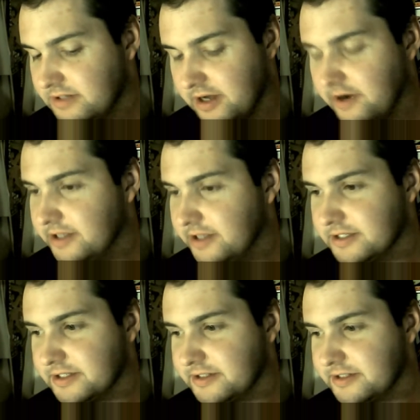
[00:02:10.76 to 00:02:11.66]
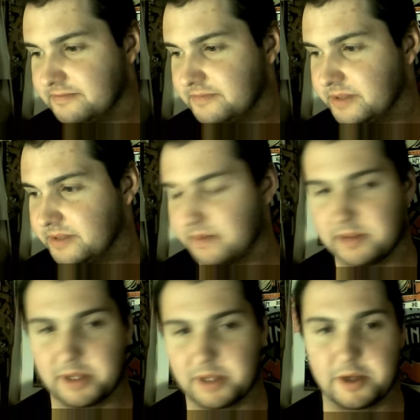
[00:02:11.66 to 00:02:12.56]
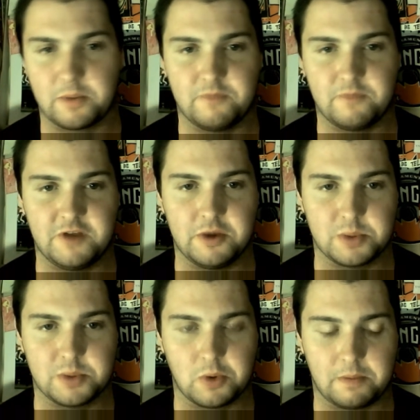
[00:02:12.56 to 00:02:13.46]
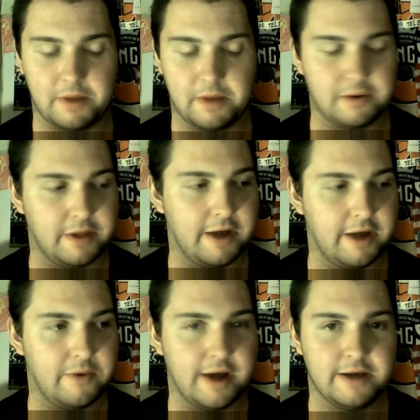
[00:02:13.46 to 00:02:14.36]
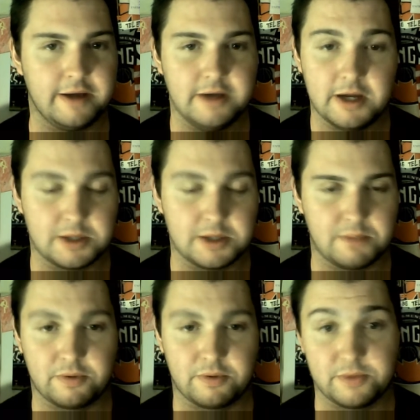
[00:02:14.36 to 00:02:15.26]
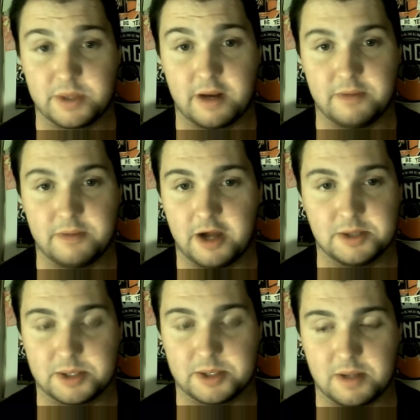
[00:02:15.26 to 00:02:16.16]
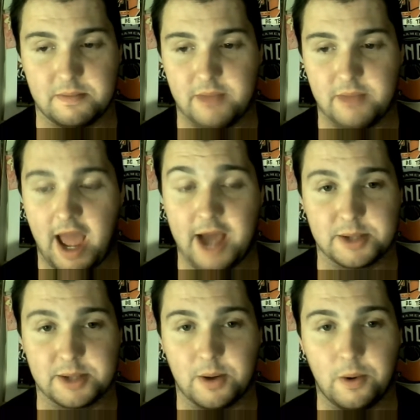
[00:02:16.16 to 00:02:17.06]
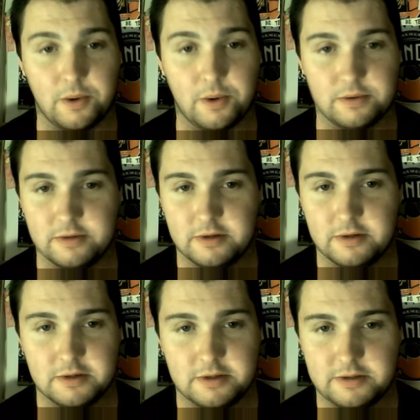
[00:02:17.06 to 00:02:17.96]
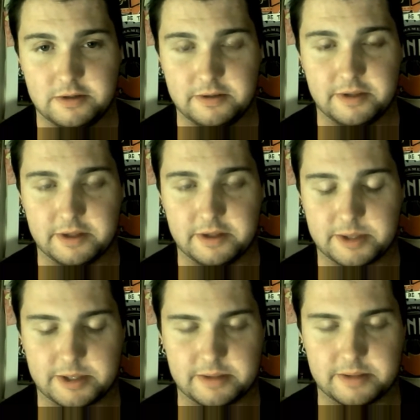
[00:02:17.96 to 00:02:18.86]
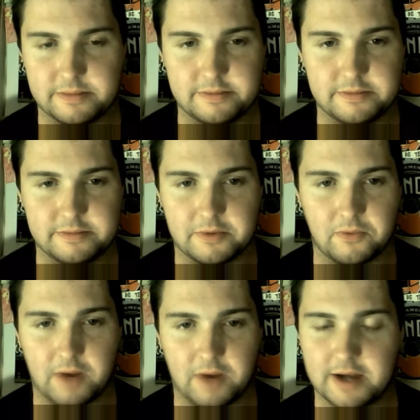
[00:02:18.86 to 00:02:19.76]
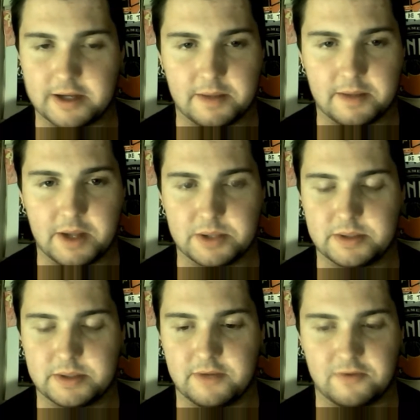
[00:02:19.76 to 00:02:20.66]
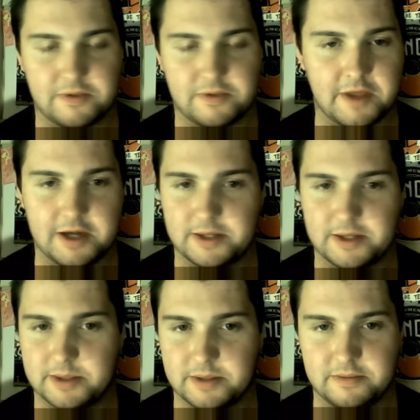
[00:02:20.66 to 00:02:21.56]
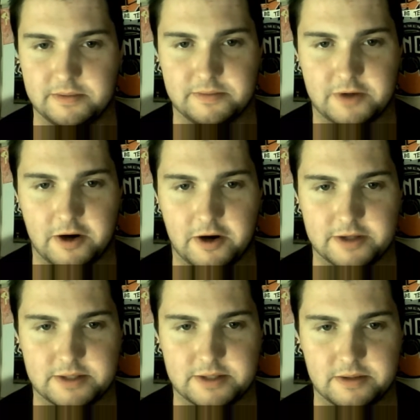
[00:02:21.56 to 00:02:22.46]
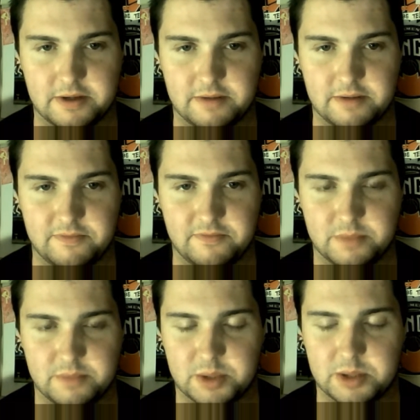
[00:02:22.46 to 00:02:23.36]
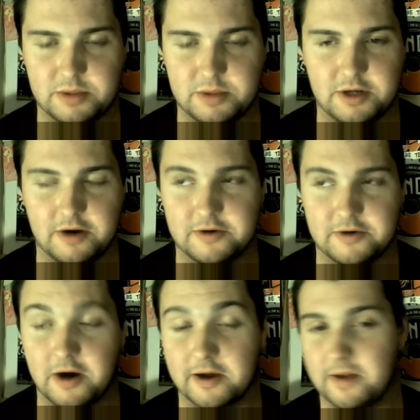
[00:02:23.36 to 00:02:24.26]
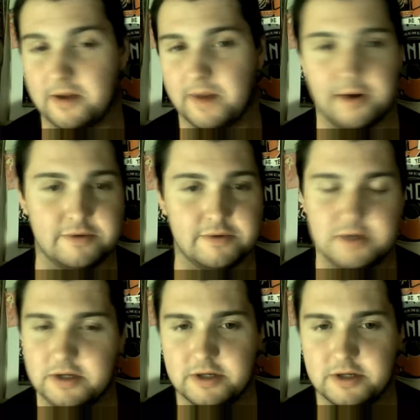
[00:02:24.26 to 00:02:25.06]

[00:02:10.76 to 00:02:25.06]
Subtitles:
You know, it just, sometimes I think videos work better that way because it proves that I'm not just some asshole that's ranting about different things and constantly, you know, talking about,